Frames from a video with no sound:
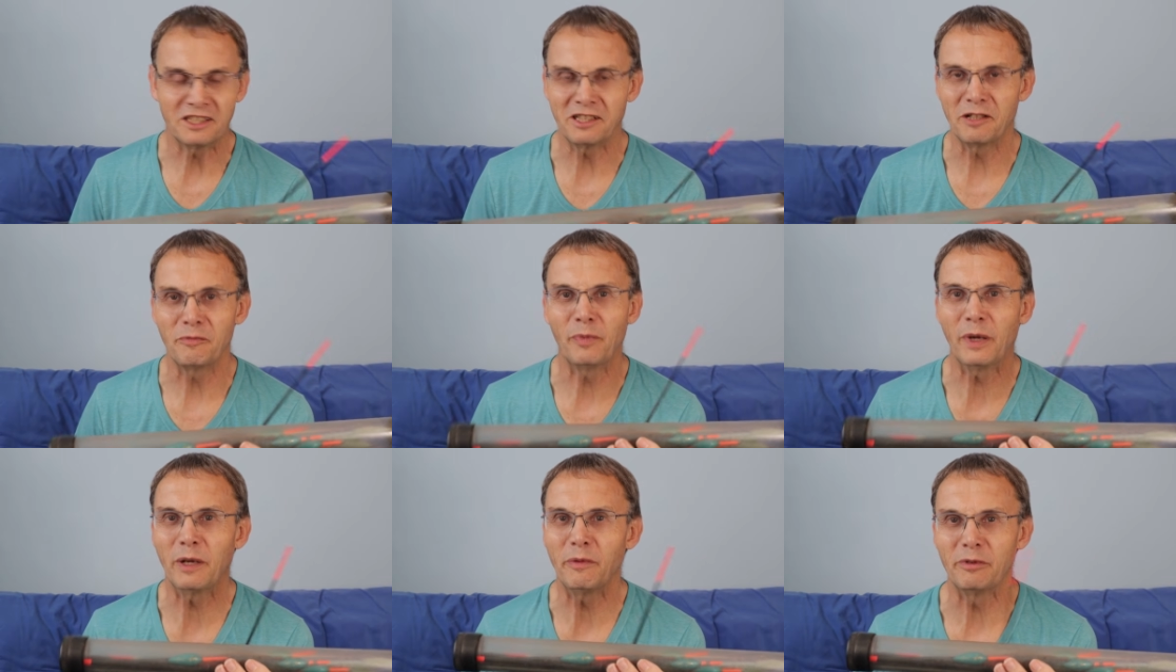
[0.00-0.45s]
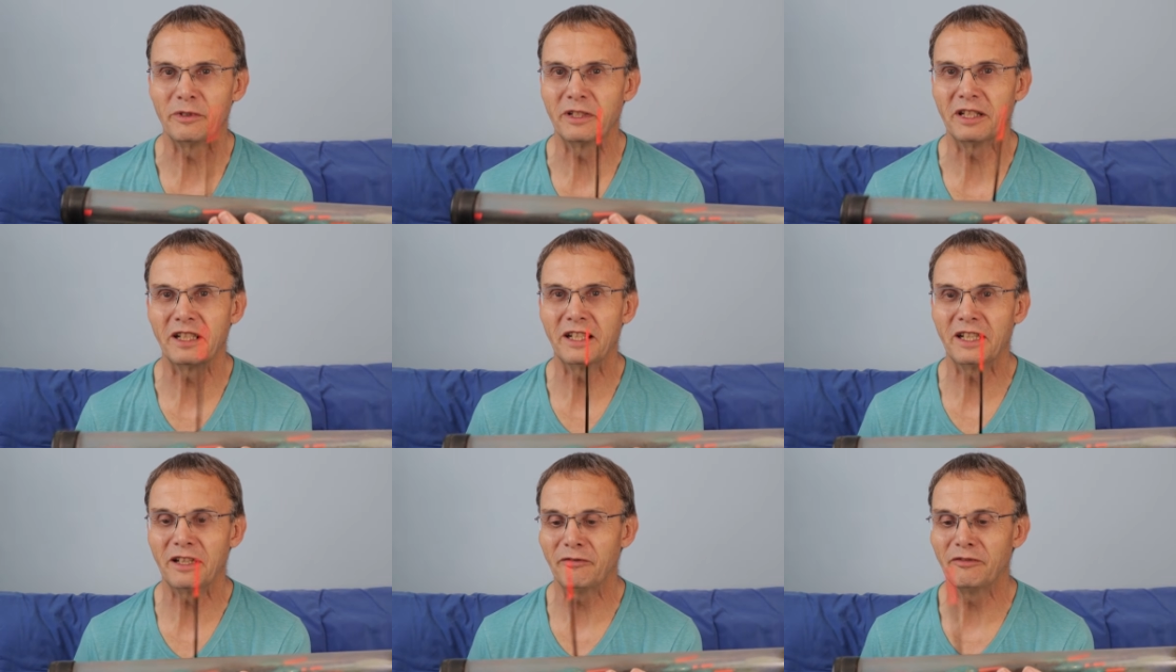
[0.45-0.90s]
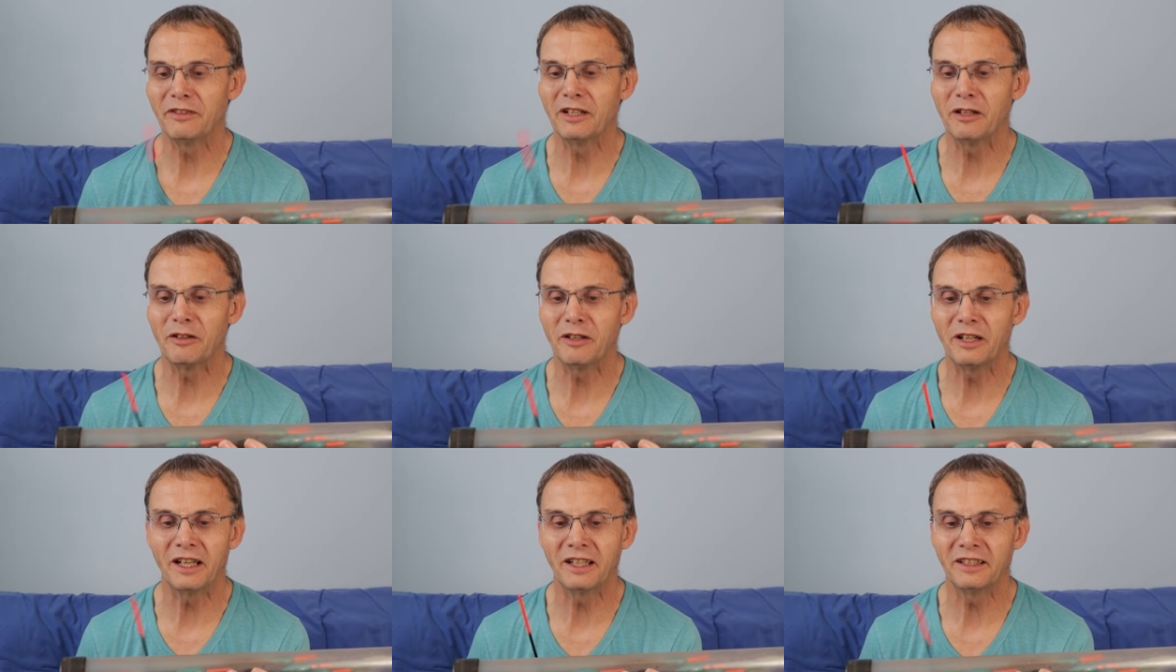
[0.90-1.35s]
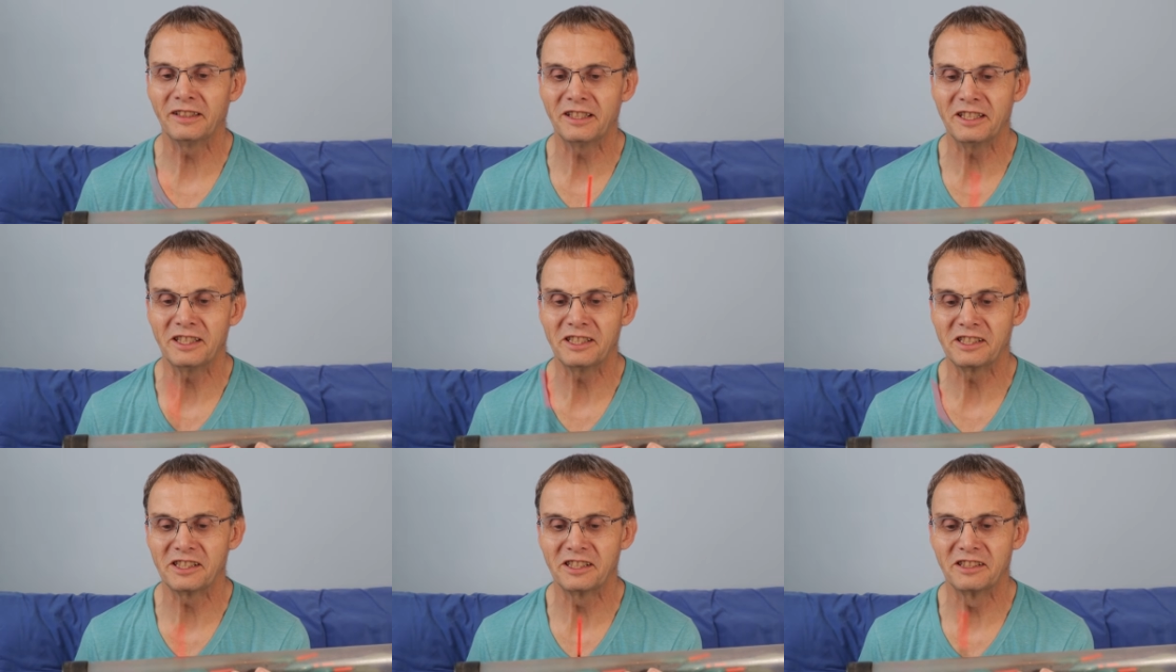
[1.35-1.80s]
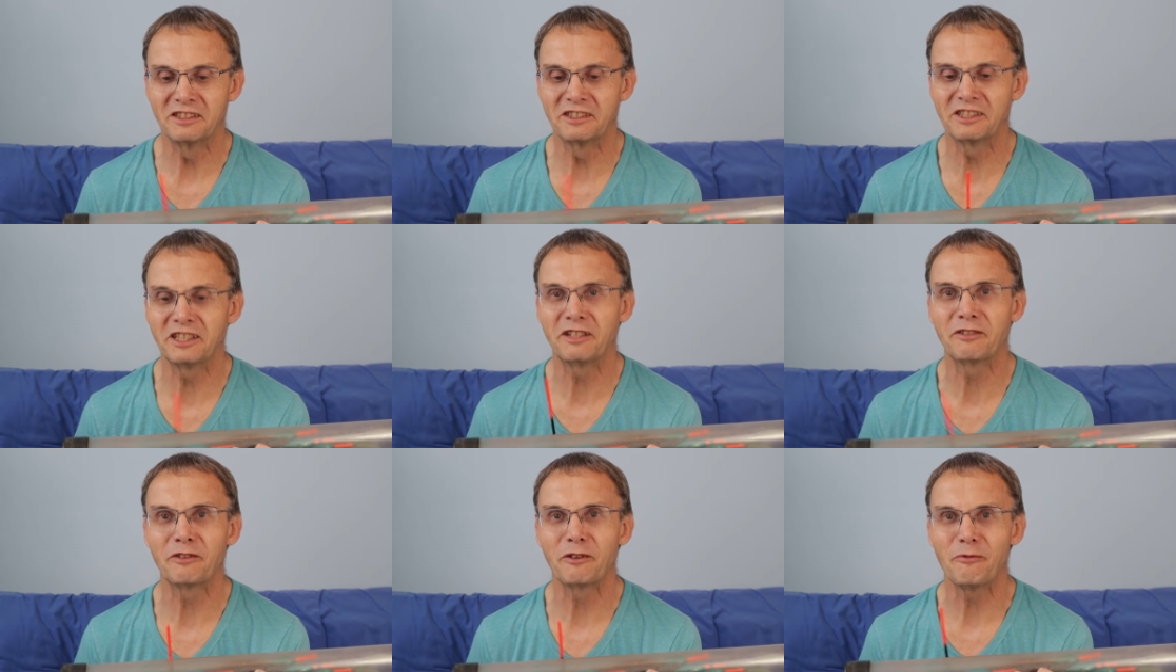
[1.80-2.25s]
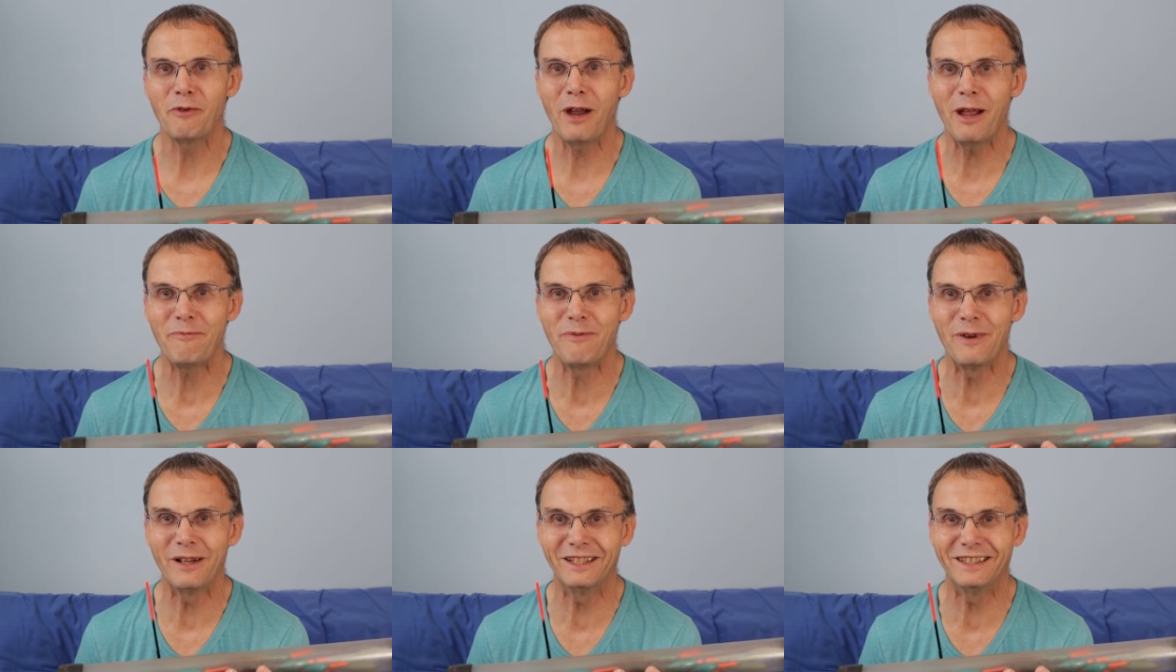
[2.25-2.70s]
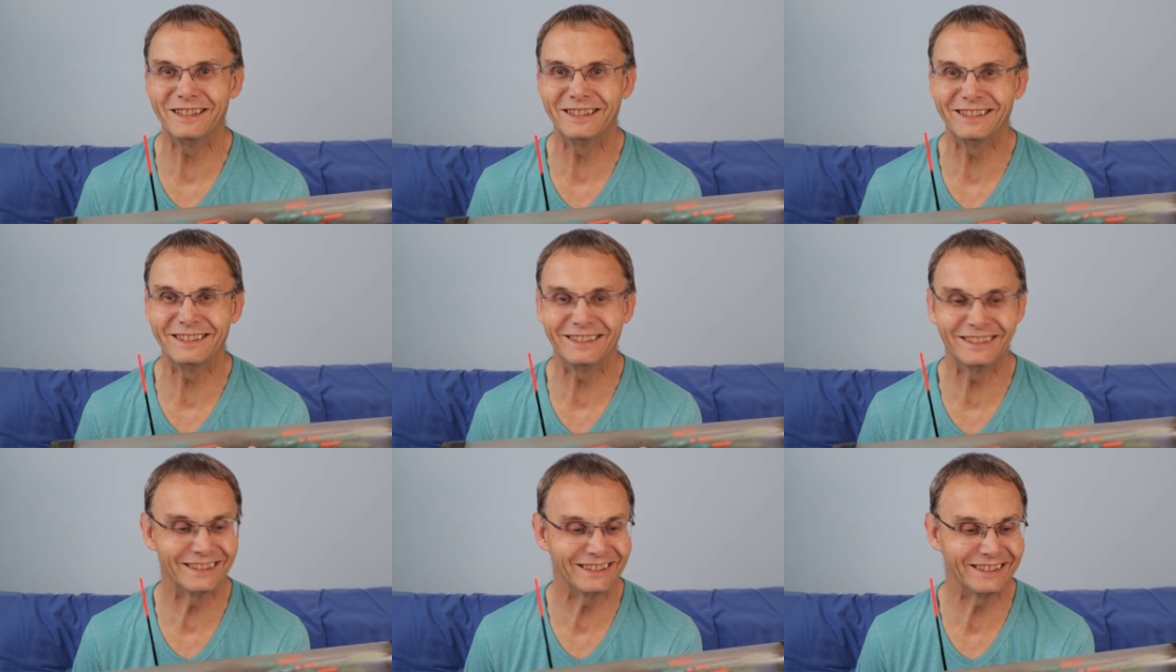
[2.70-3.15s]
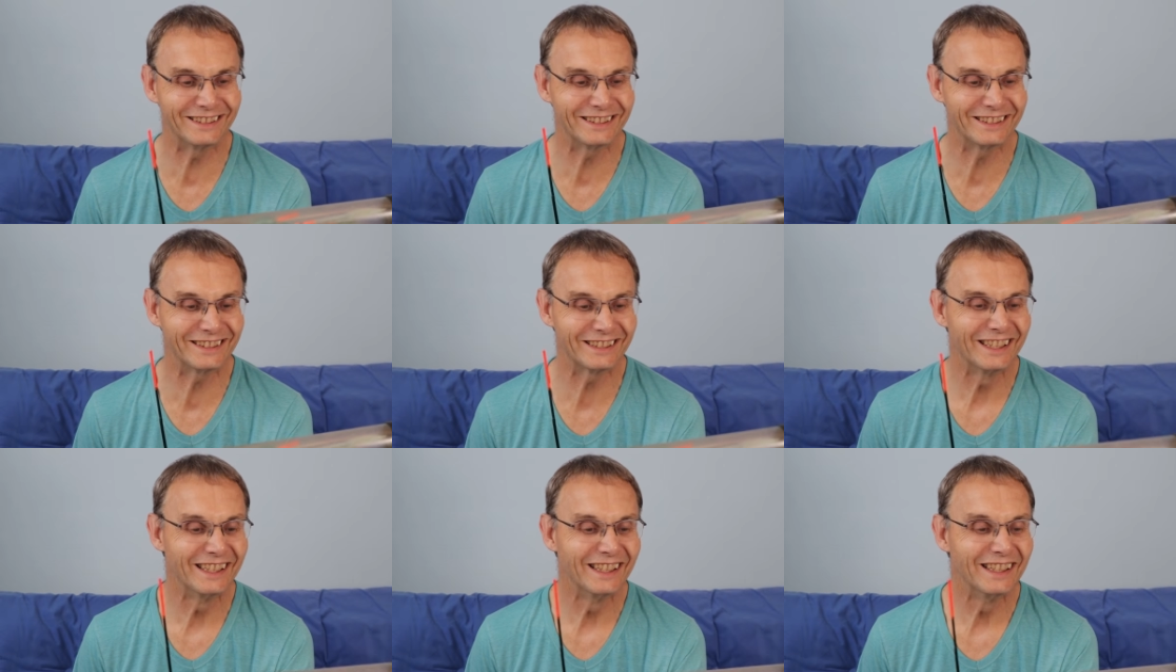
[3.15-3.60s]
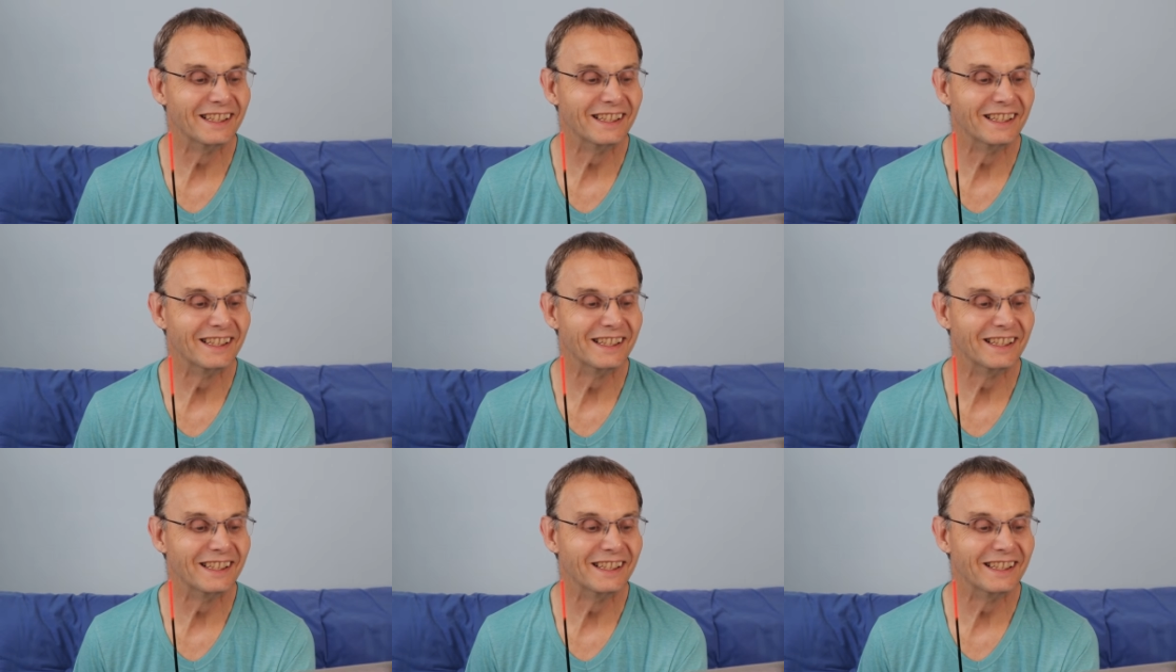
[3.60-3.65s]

so people didn't even know I had these secret weapons.